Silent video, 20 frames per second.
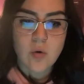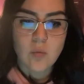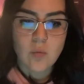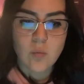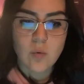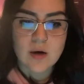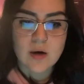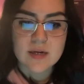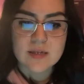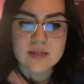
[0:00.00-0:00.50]

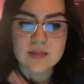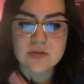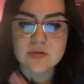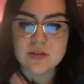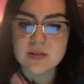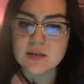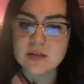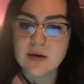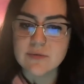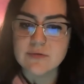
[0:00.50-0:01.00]
was to
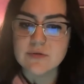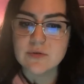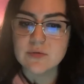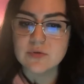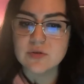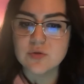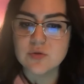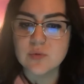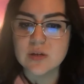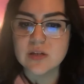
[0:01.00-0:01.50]
discover
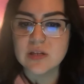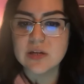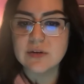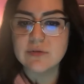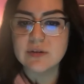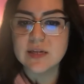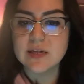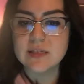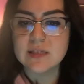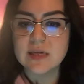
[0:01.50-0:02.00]
to what
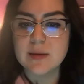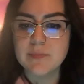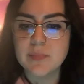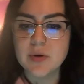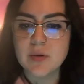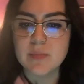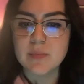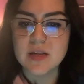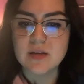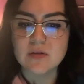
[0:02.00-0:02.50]
degree
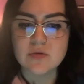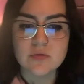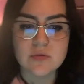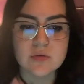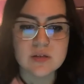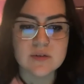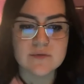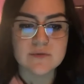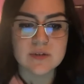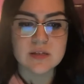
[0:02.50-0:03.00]
temperamental
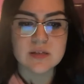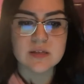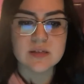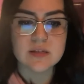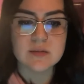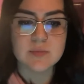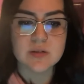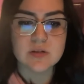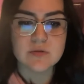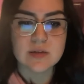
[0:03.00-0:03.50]

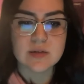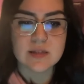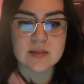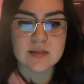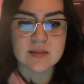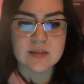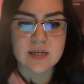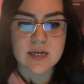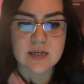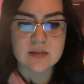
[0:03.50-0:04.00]
differences between
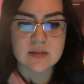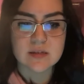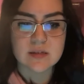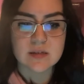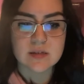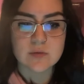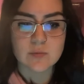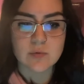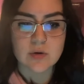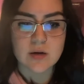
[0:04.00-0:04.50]
the
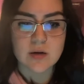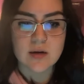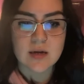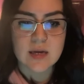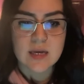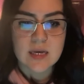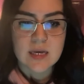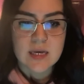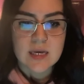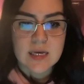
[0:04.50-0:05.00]
sexes were
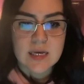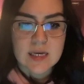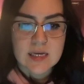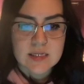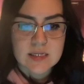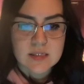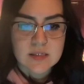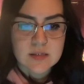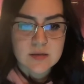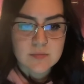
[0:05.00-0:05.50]

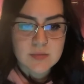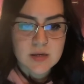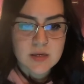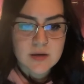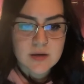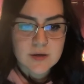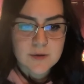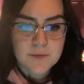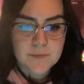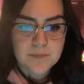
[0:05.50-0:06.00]

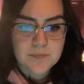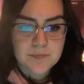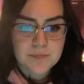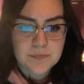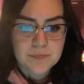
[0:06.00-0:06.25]
intimate